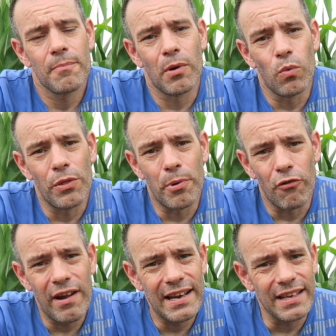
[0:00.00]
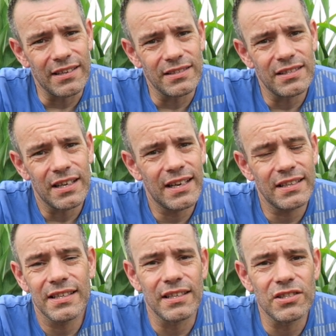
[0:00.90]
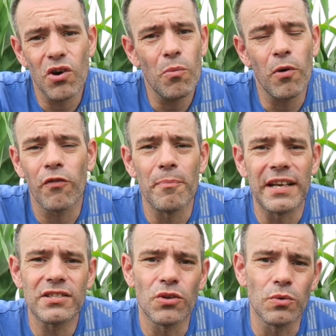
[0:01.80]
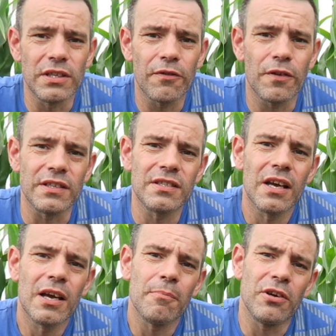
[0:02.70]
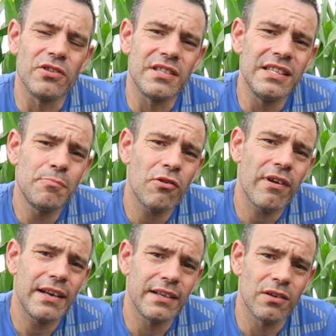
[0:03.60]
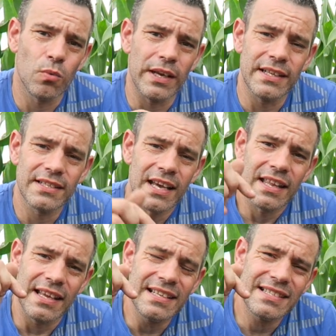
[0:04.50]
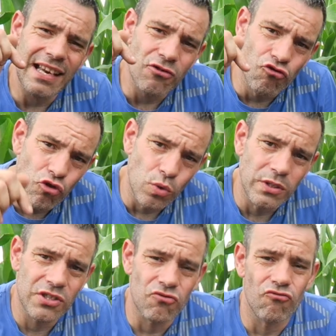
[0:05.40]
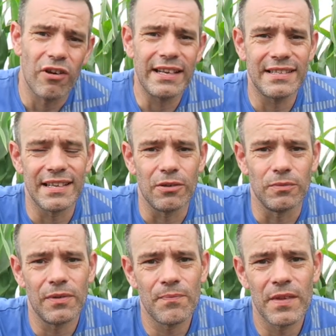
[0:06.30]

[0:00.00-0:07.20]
But with perennials, cutting the top off makes no difference because these perennial weeds, they send roots right down.